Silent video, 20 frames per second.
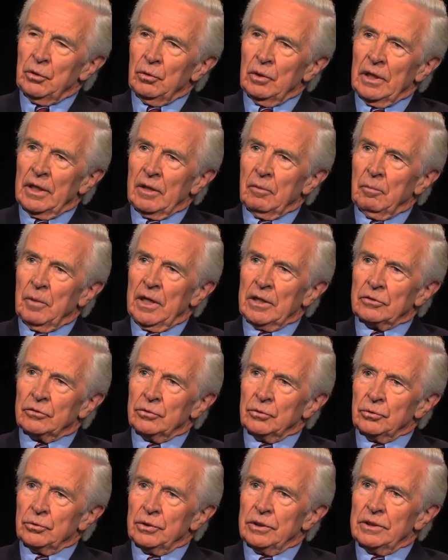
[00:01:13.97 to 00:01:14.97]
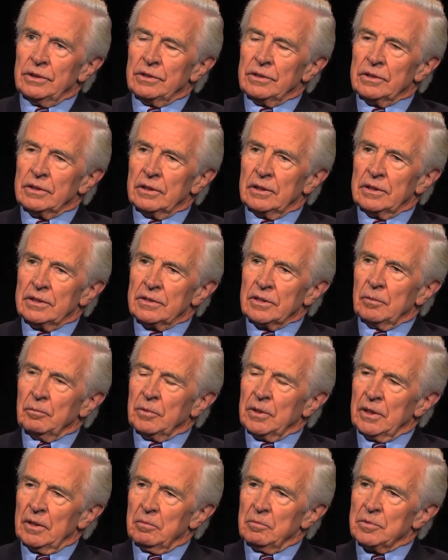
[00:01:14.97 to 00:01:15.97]
a lot of mock juries,
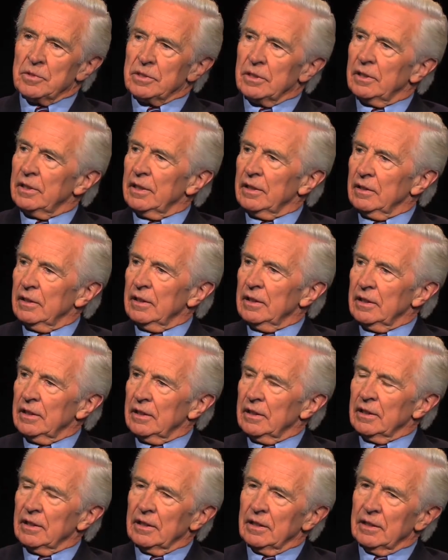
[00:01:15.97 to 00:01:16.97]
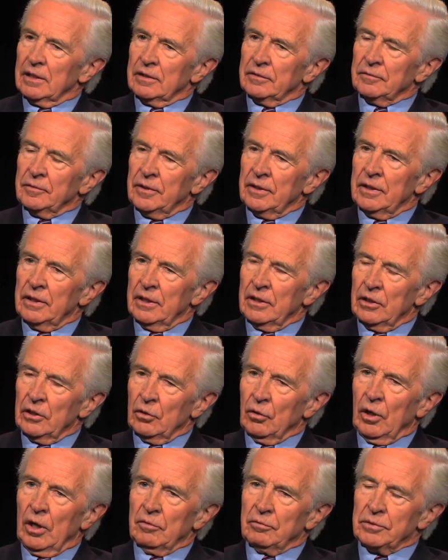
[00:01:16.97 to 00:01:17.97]
sometimes in
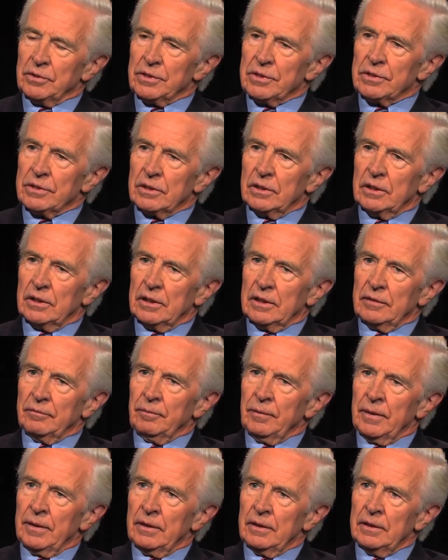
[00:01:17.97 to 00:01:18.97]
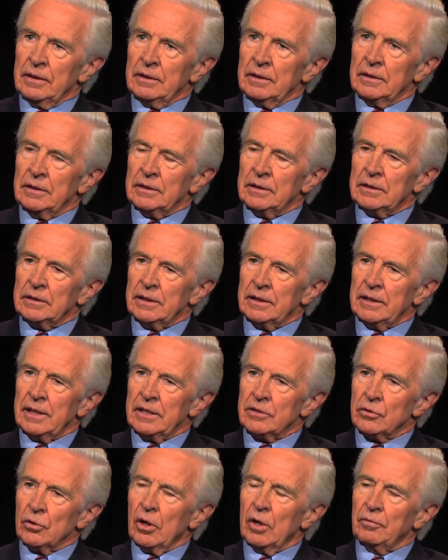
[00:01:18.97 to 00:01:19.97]
the office.
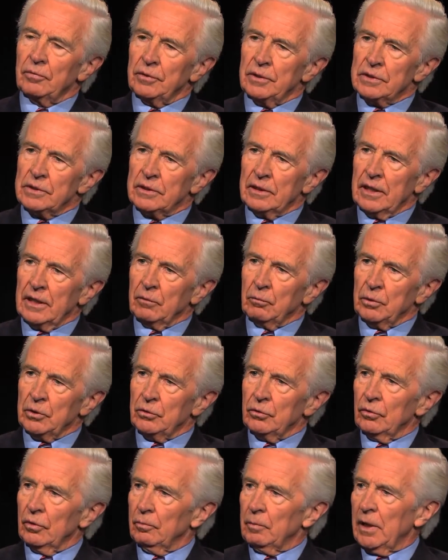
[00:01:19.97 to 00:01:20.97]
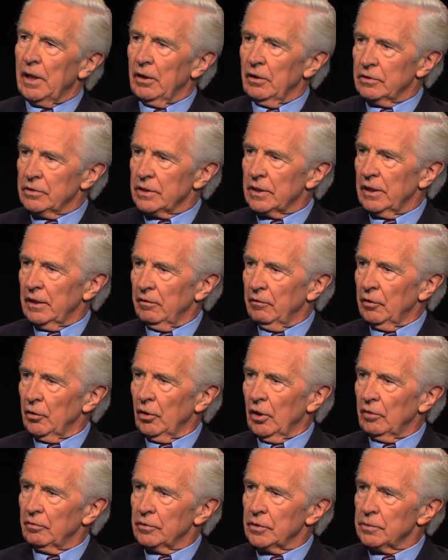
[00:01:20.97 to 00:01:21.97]
As often as not, we do them outside of the
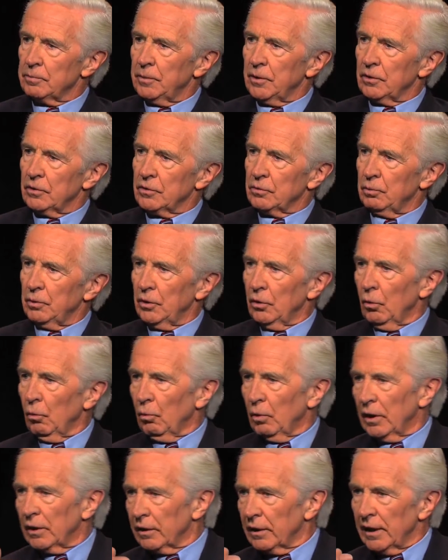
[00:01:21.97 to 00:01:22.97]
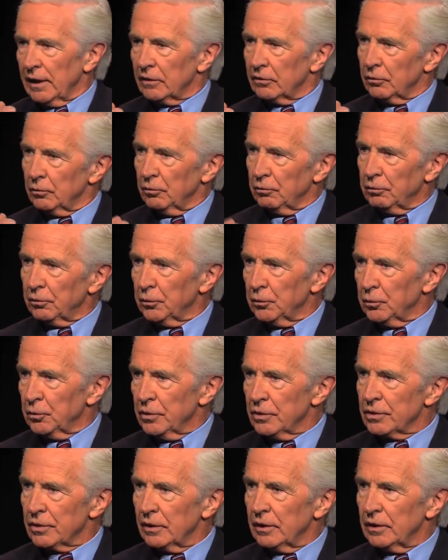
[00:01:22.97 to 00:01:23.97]
office because we don't want that to
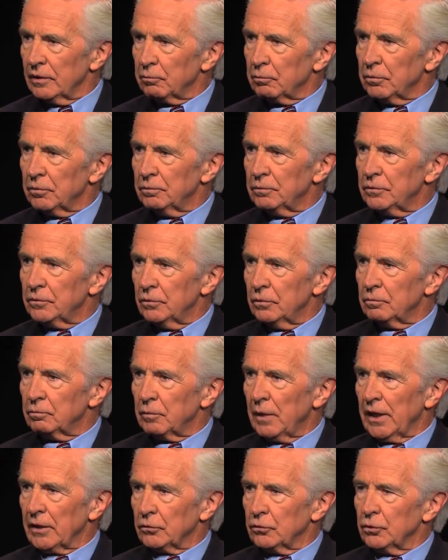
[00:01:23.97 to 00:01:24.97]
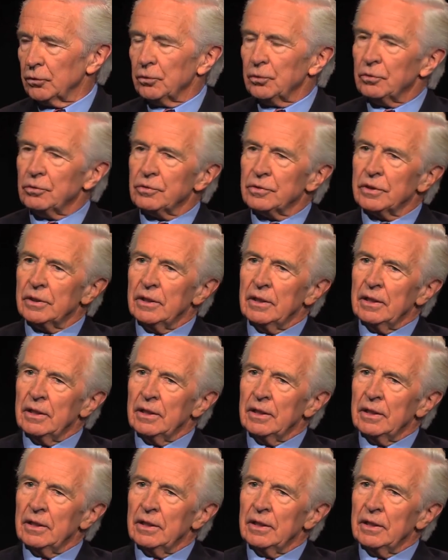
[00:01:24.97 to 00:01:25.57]
influence the mock jurors.